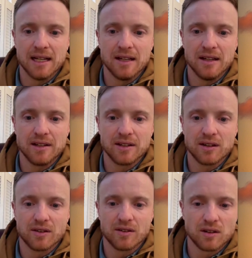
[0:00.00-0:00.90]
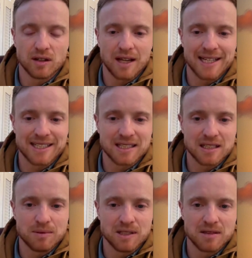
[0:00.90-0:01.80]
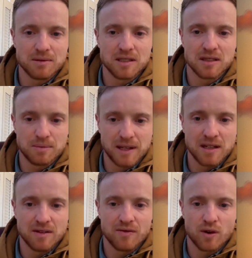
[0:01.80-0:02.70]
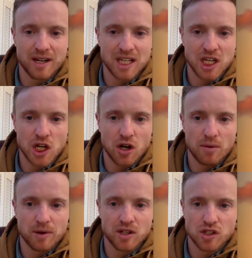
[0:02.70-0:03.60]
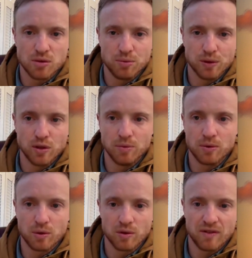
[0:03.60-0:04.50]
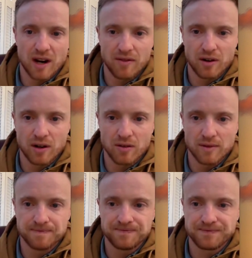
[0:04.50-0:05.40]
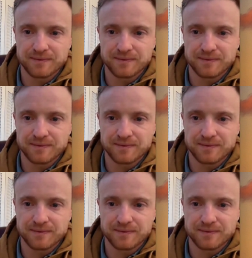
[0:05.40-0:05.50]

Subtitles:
and your license has been suspended for a year because you blew 0.15 or over.